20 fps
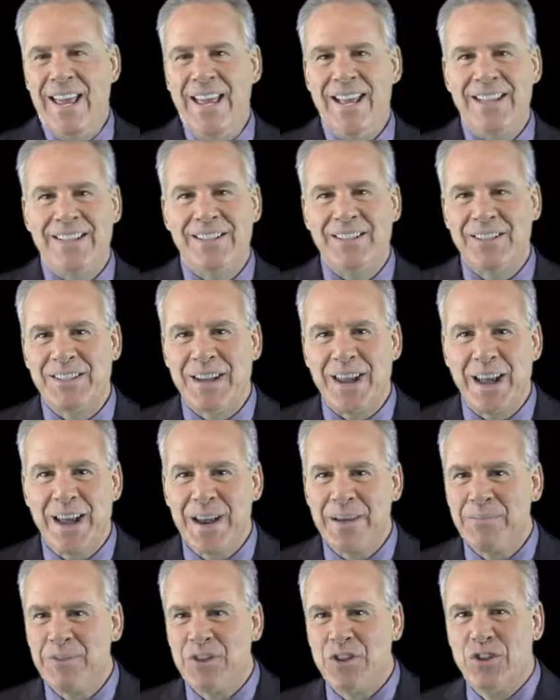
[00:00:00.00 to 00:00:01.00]
It's
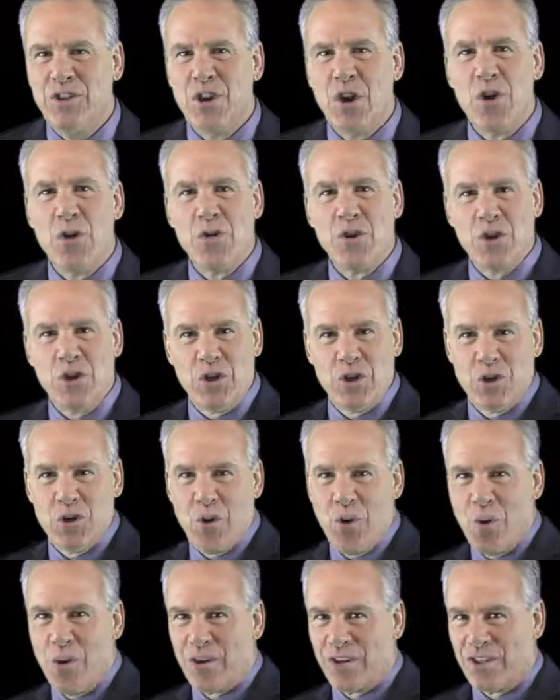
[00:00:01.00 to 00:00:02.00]
time to show
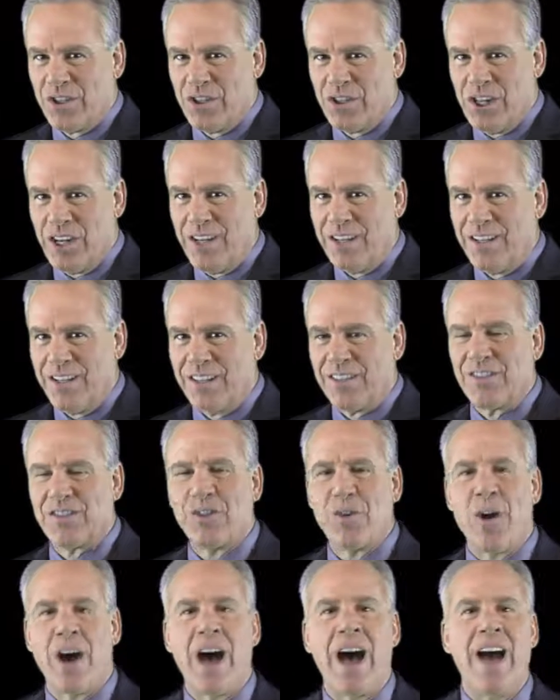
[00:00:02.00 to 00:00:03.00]
your genius.
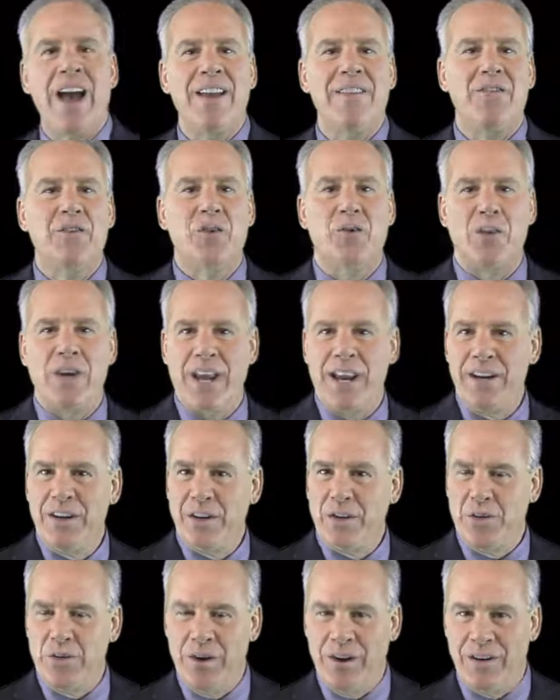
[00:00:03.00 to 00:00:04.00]
So I've created a
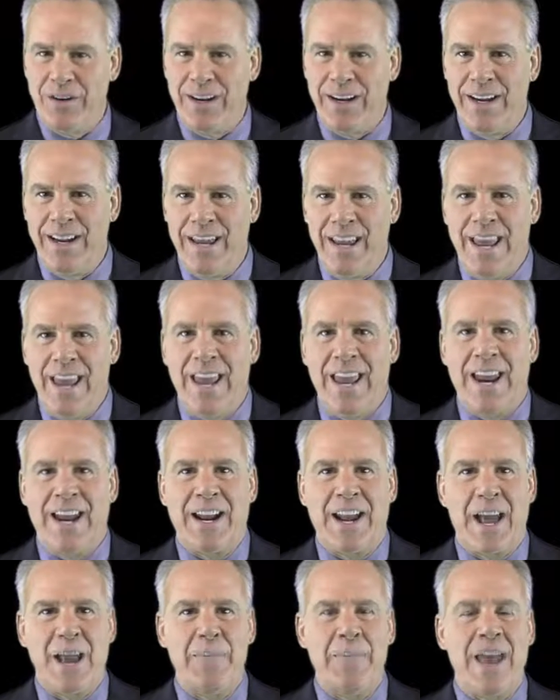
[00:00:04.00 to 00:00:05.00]
query
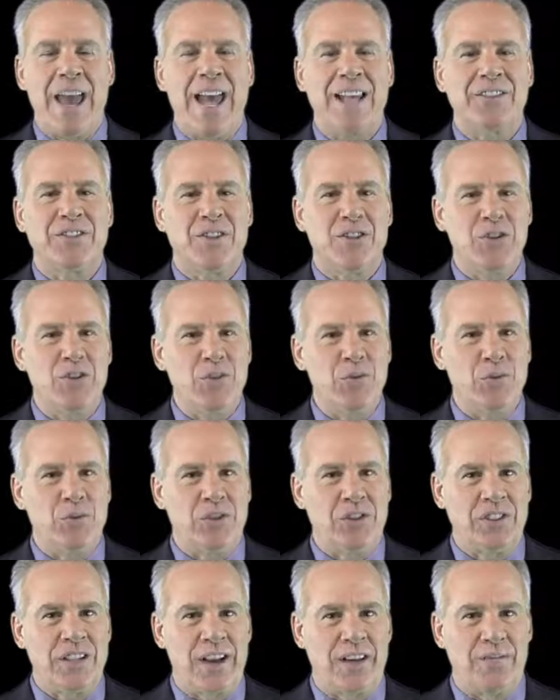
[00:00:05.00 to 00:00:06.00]
and I'm asking you
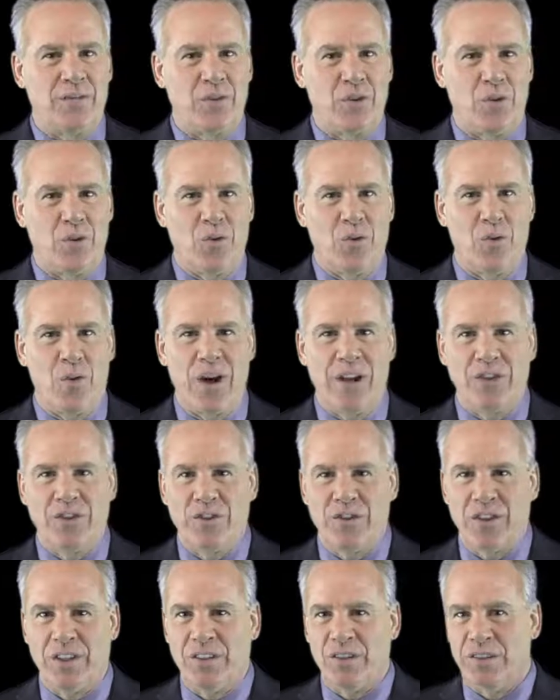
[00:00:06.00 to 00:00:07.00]
several
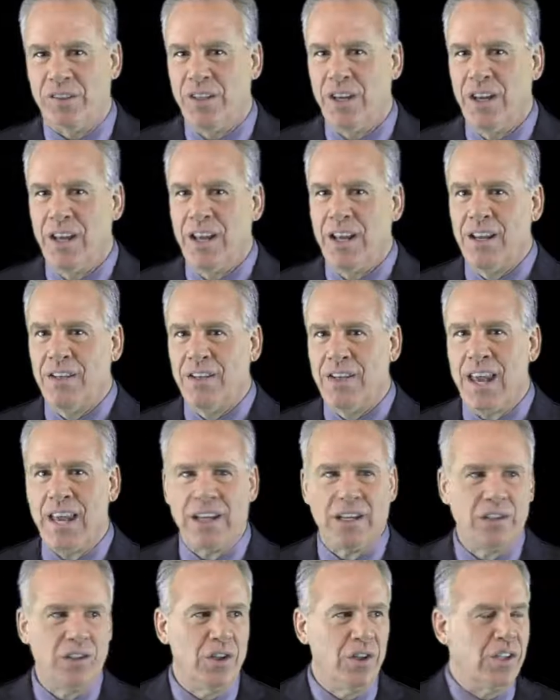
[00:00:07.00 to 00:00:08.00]
questions.
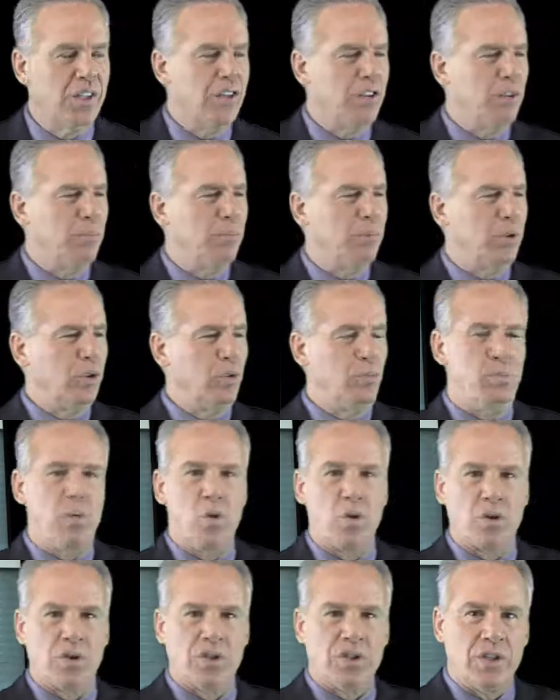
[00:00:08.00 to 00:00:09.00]
Take a look at the blue
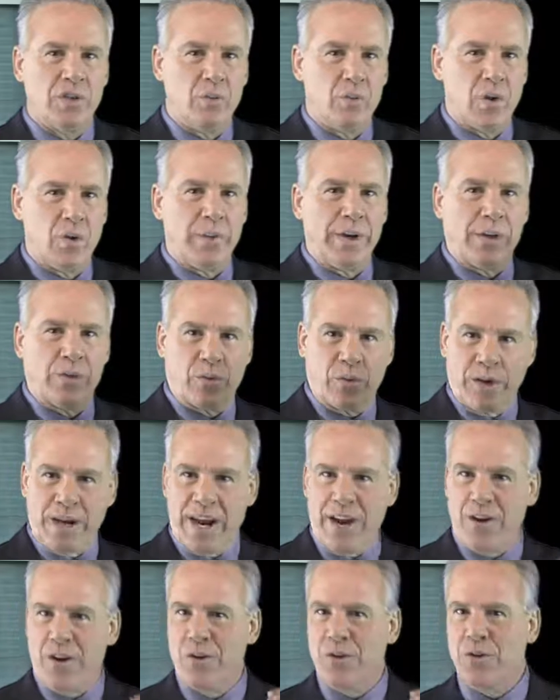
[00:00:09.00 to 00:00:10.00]
portion where we
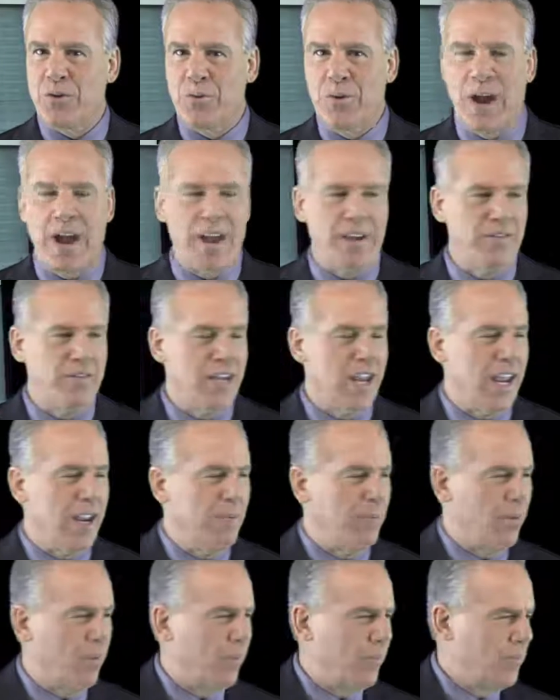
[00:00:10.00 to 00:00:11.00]
create our derived
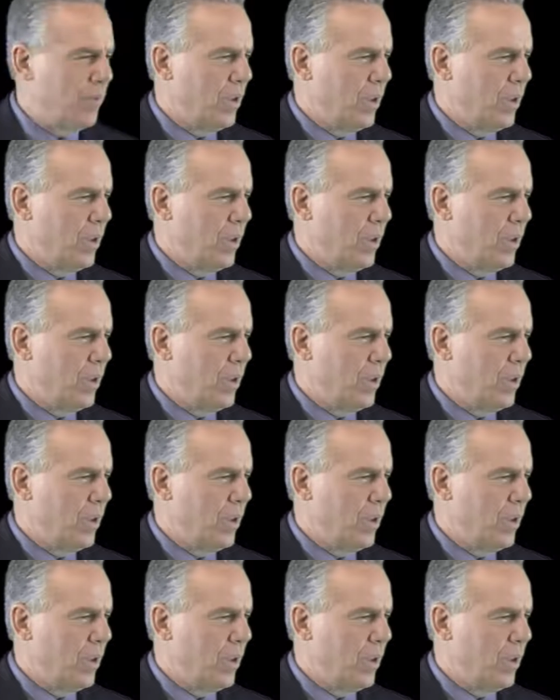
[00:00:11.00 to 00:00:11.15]
table.